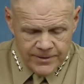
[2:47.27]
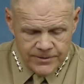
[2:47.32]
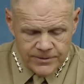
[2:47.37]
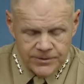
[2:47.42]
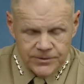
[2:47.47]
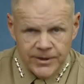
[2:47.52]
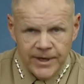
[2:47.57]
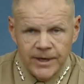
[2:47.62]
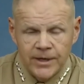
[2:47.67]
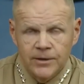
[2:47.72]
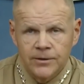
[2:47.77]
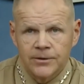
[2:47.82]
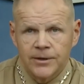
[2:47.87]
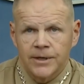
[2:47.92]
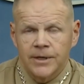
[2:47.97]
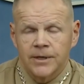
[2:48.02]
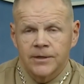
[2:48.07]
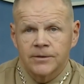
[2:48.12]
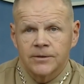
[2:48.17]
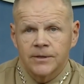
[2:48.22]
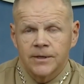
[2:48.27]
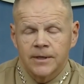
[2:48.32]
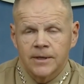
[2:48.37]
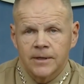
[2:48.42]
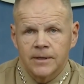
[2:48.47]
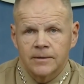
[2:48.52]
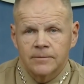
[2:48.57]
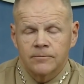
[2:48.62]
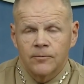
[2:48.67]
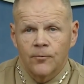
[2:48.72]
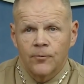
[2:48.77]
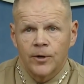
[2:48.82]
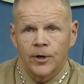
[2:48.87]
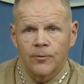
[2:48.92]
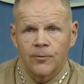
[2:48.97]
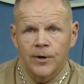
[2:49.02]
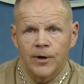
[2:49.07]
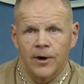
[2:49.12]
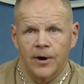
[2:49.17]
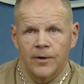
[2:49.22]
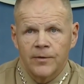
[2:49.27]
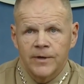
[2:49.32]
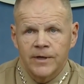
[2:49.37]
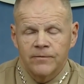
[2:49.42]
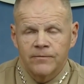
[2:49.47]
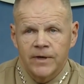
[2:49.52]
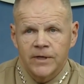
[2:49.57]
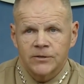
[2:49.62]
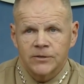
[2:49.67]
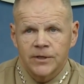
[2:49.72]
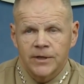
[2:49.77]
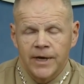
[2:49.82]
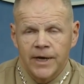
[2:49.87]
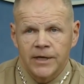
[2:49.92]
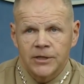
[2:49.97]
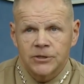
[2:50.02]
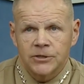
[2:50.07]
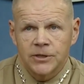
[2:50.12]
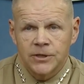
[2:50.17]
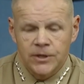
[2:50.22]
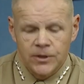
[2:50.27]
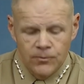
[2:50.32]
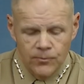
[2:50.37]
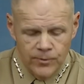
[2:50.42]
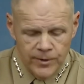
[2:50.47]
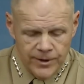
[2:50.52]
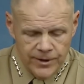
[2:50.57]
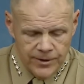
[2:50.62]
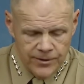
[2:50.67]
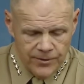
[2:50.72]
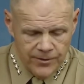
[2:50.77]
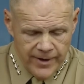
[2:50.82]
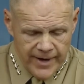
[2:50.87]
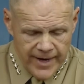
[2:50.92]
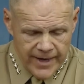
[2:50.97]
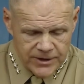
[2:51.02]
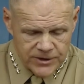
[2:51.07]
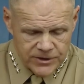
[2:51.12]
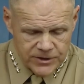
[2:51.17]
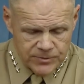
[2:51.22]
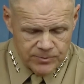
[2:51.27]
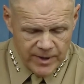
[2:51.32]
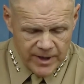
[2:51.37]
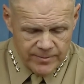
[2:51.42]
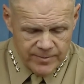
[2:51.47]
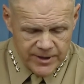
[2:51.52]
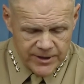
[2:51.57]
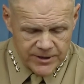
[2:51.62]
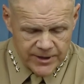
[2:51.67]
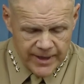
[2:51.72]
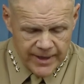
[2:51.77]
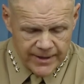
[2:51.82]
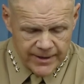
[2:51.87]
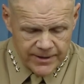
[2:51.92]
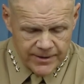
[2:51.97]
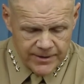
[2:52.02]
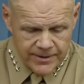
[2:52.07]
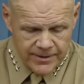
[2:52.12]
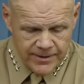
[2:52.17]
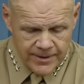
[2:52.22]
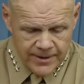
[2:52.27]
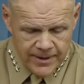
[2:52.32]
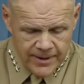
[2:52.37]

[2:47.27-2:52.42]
to take a look at where we are in the investigation and what other actions might be taken.